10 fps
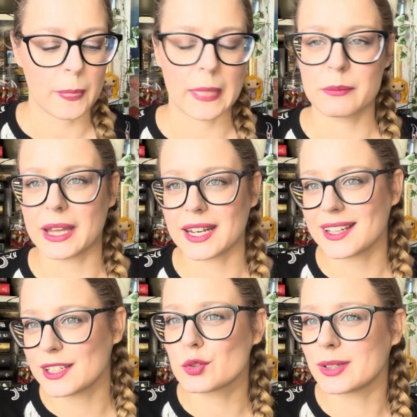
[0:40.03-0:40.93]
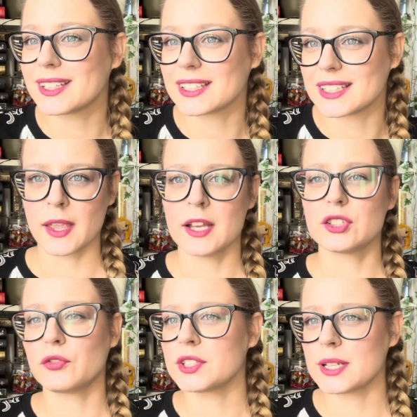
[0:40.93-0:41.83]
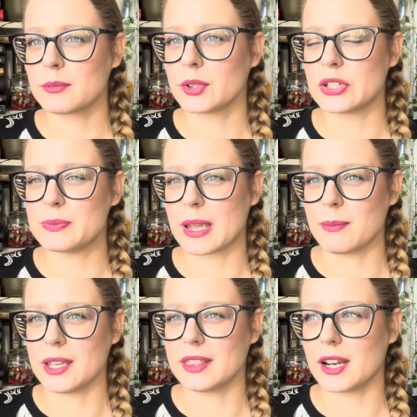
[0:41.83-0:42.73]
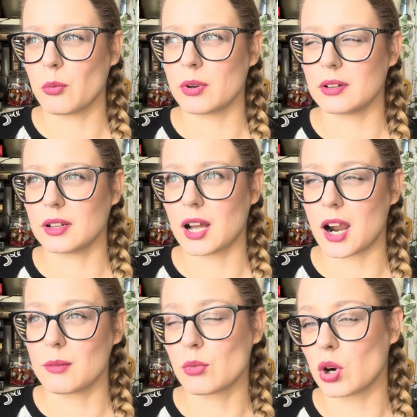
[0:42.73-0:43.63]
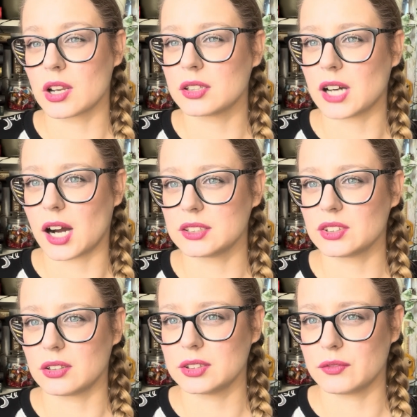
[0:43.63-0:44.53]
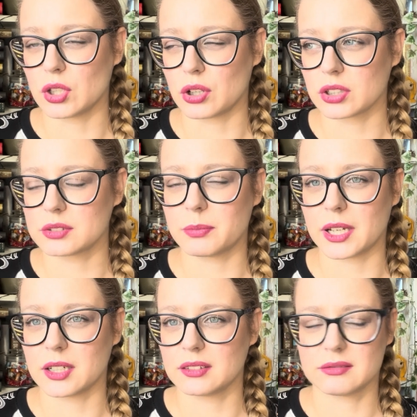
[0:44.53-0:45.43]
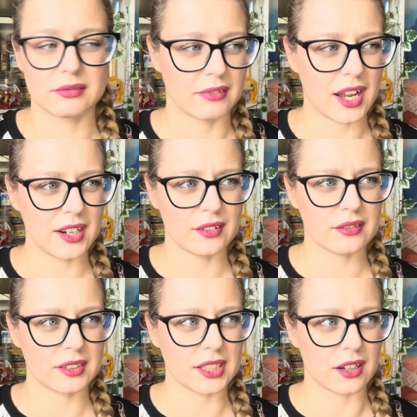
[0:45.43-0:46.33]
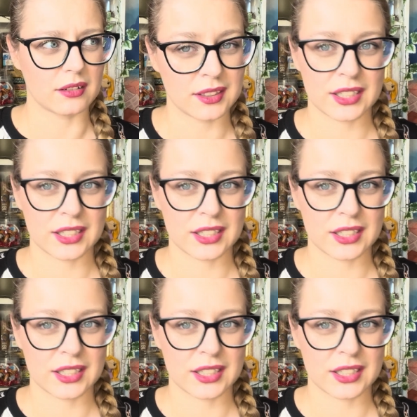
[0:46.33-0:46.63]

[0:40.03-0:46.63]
but it is what it is. So for some books maybe there are more thoughts on the vlogs, but I don't really know.